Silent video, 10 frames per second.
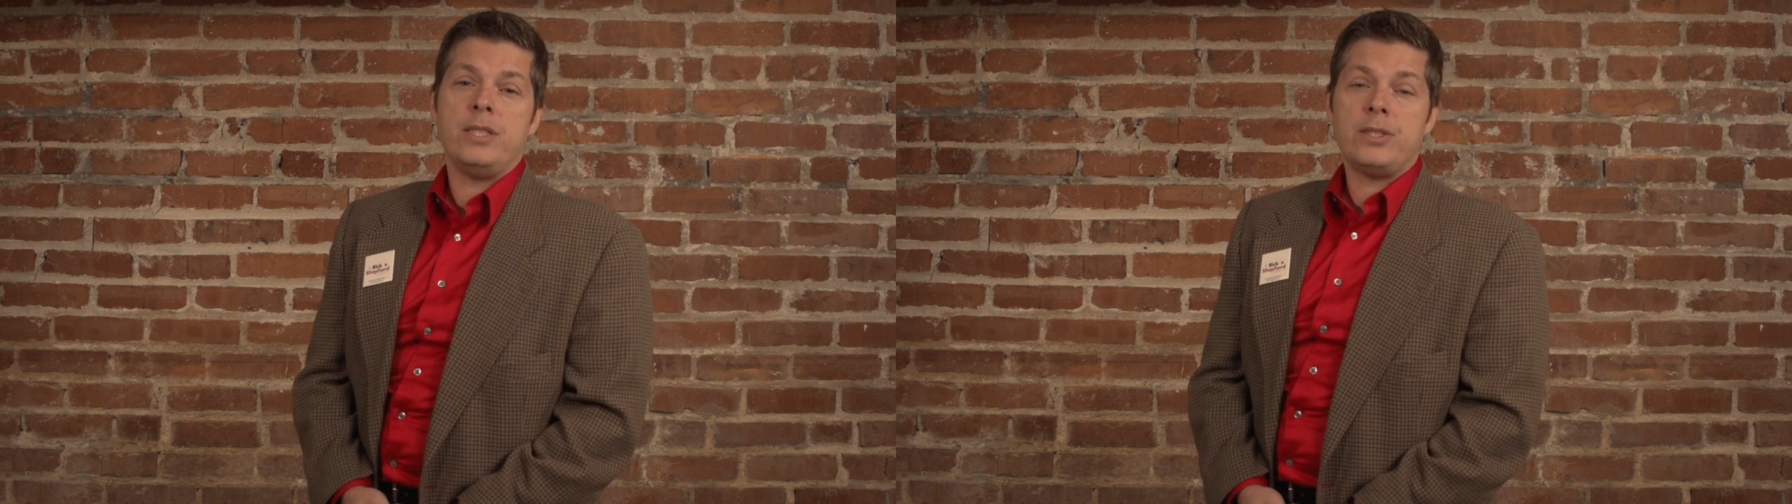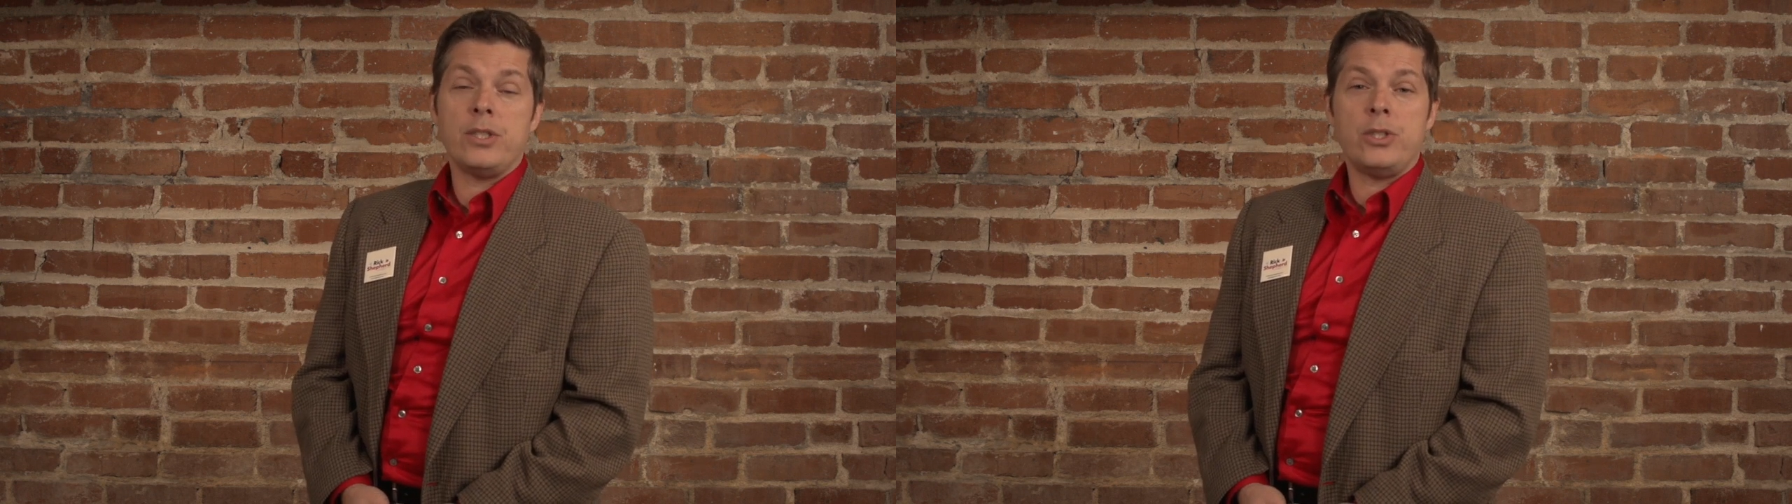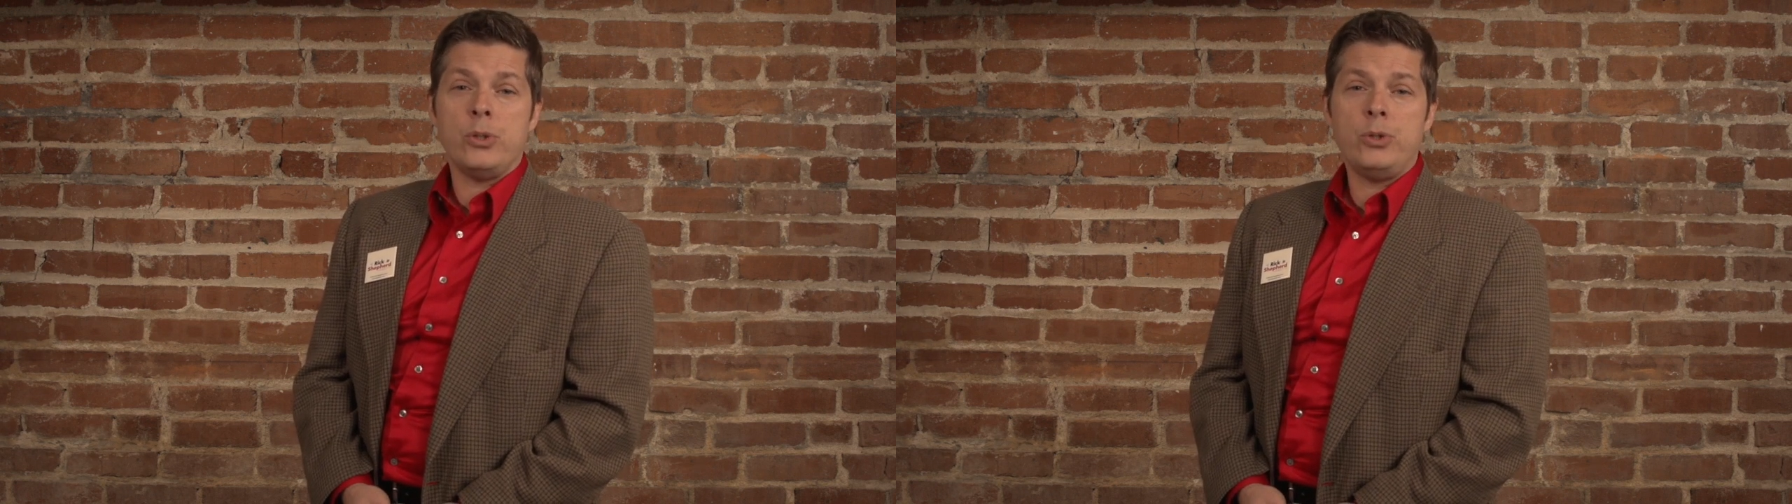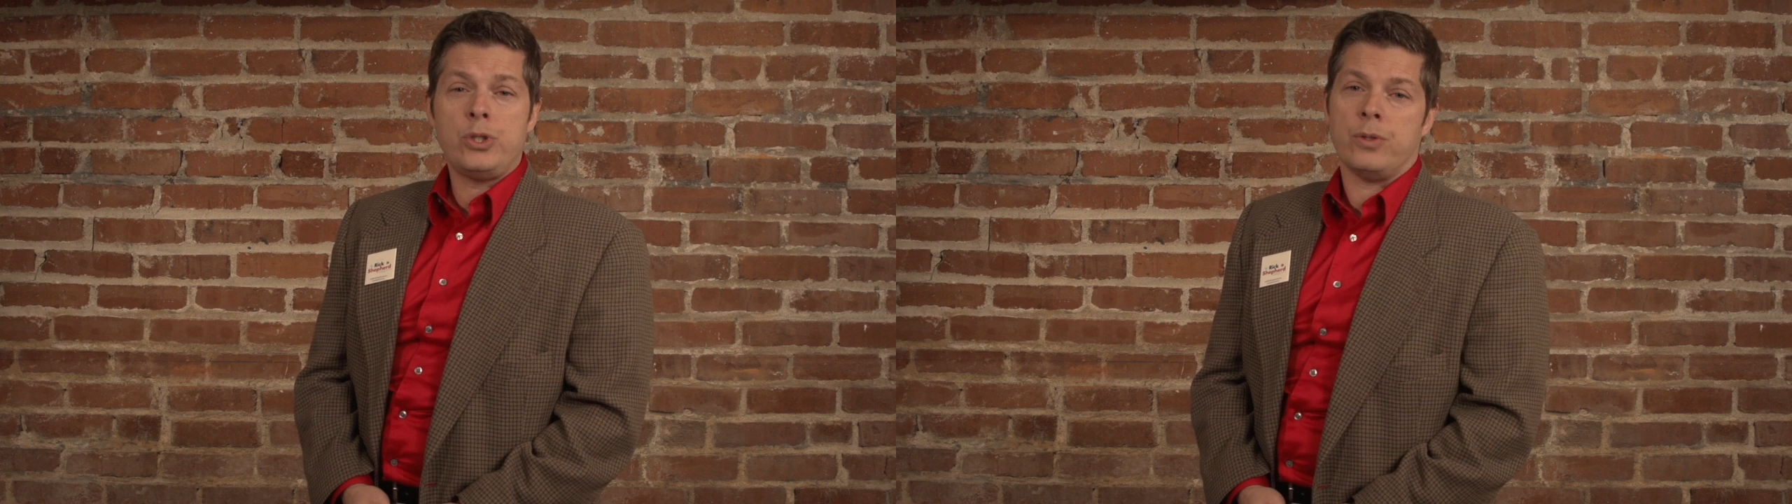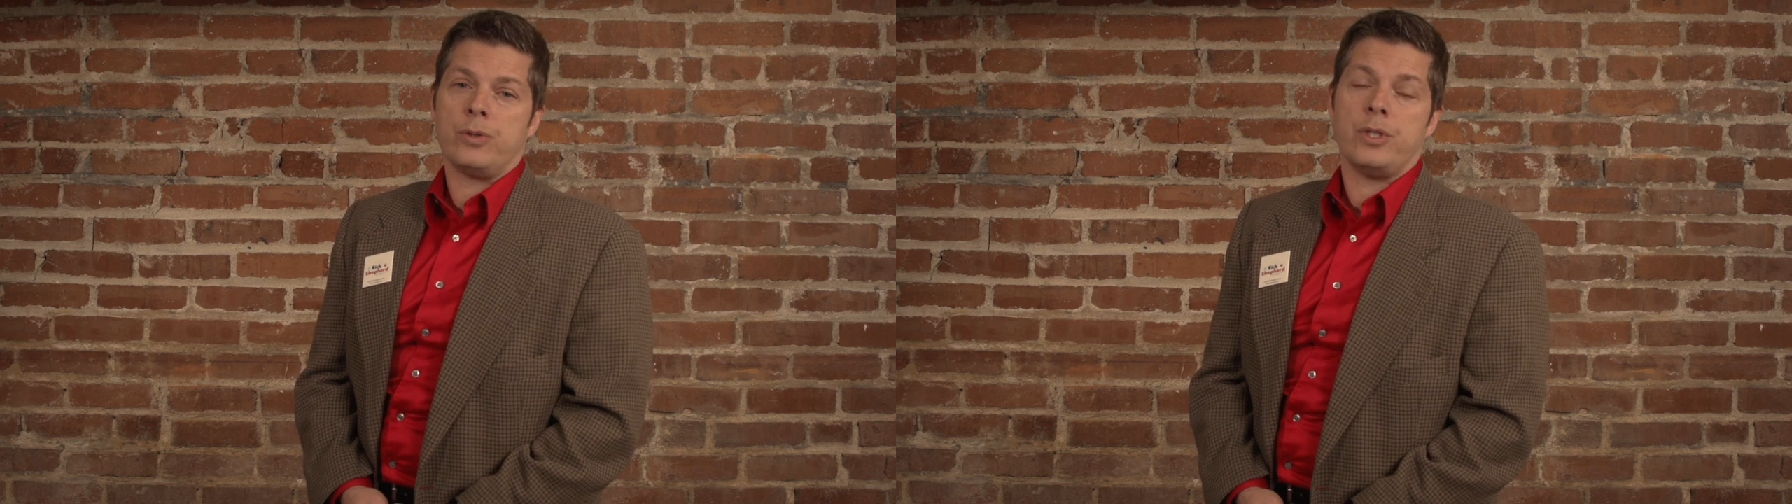
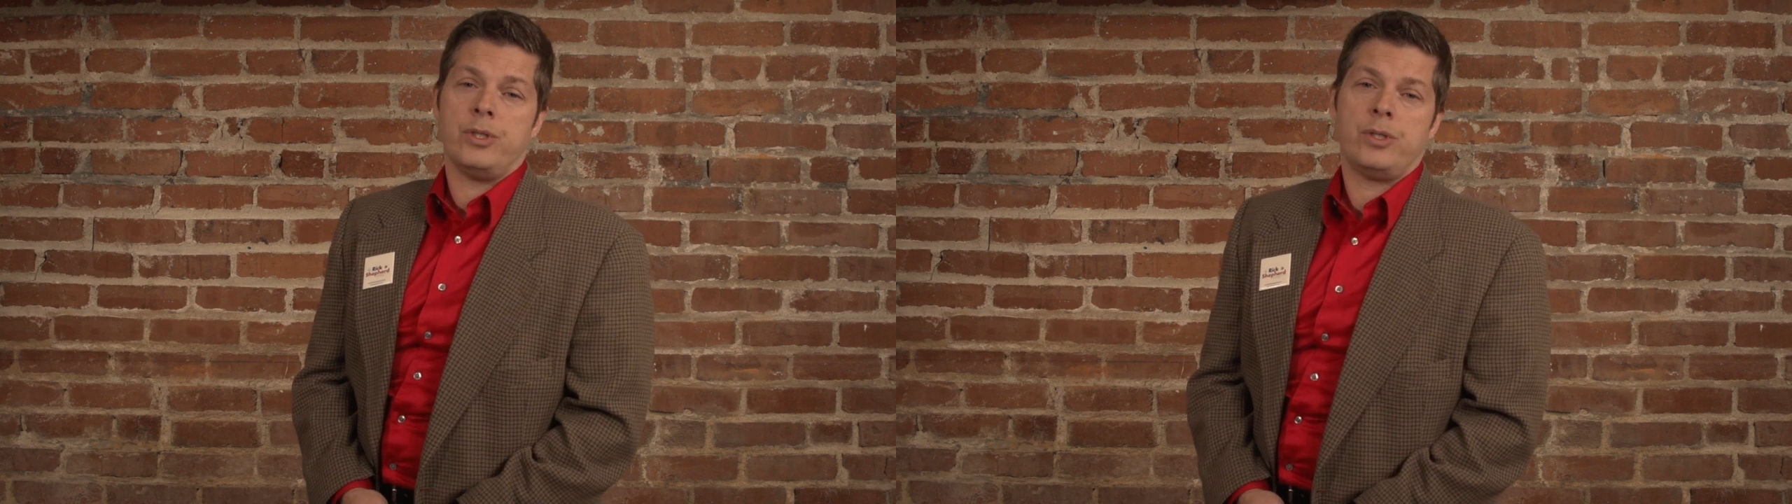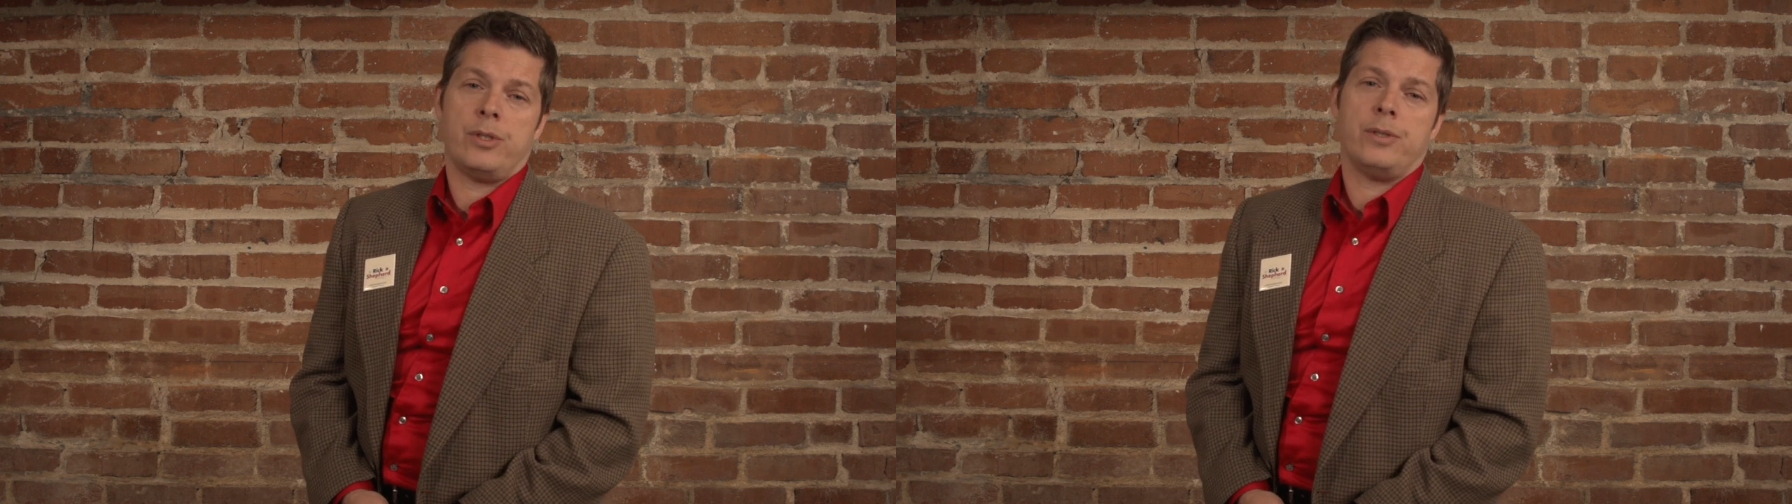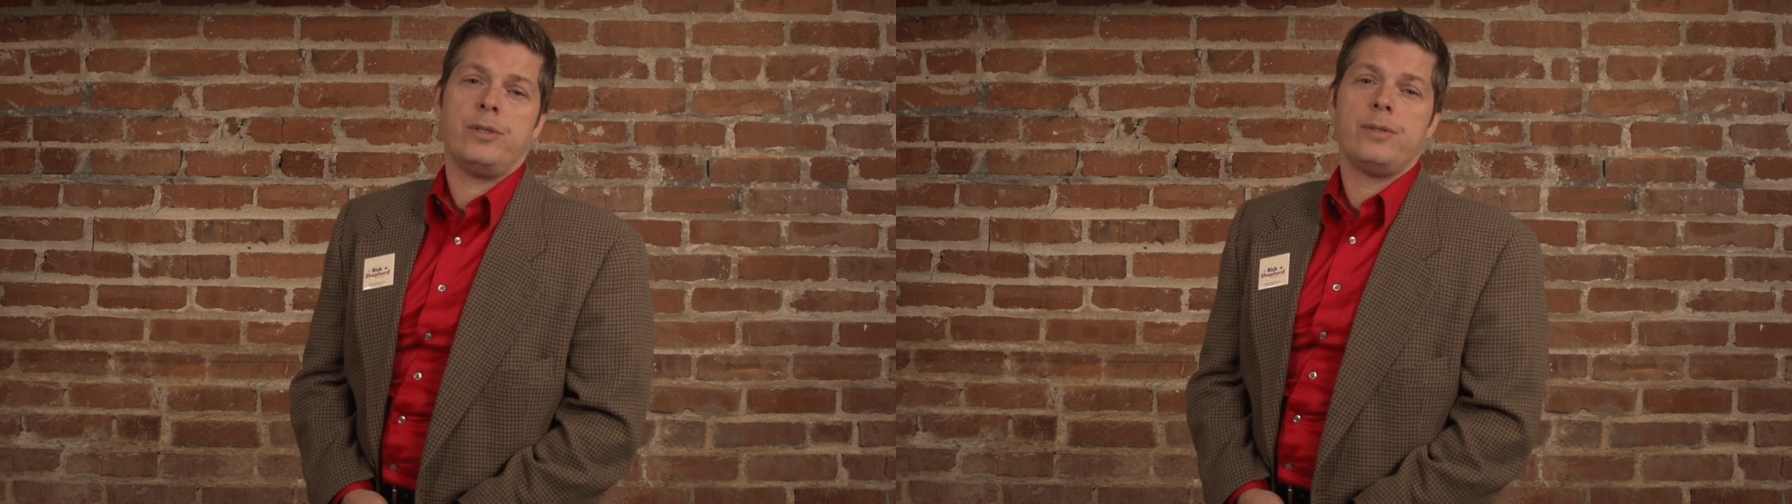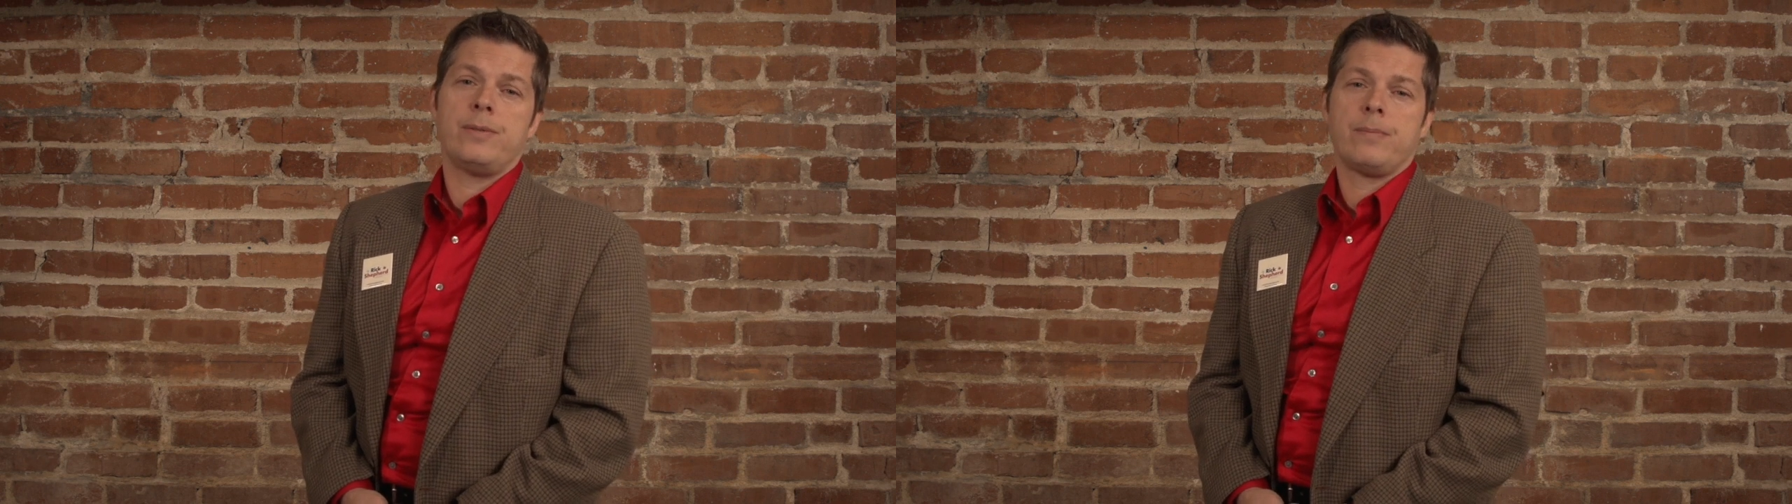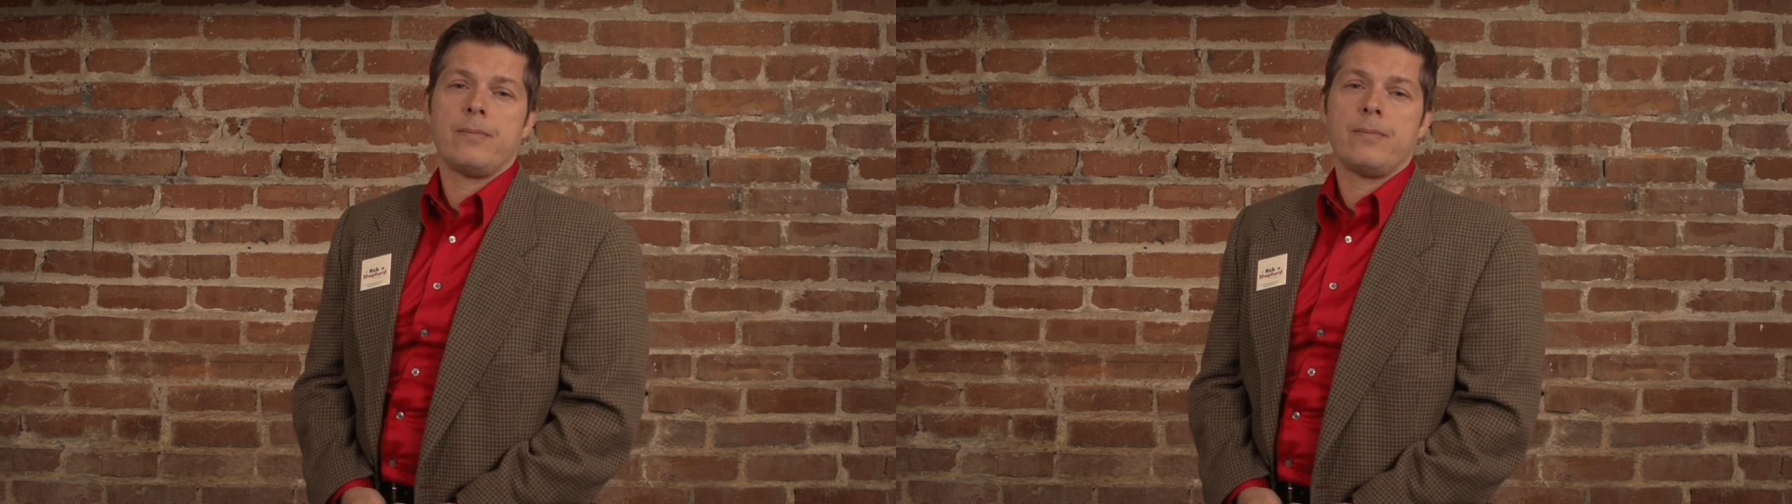institutional concerns.